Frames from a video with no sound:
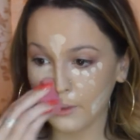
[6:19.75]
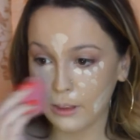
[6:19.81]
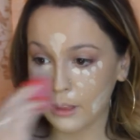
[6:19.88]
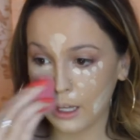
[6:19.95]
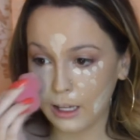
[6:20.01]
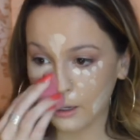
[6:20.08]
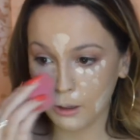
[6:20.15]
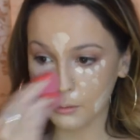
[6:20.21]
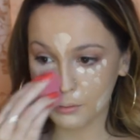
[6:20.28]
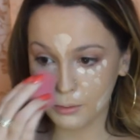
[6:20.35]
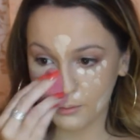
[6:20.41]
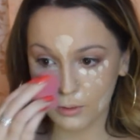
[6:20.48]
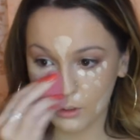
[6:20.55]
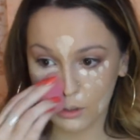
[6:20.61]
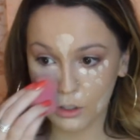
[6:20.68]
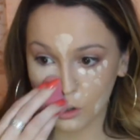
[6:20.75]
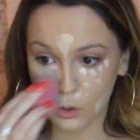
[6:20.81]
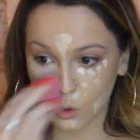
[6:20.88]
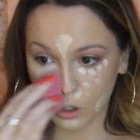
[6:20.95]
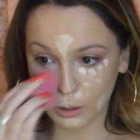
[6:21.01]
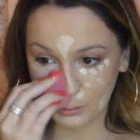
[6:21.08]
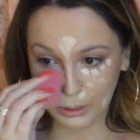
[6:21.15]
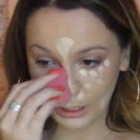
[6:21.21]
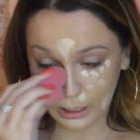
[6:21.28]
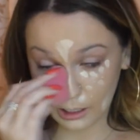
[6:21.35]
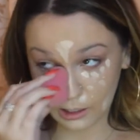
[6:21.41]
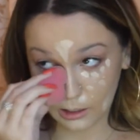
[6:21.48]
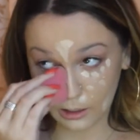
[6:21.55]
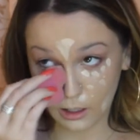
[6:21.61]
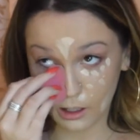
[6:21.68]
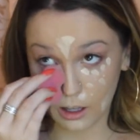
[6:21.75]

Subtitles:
They absorb like any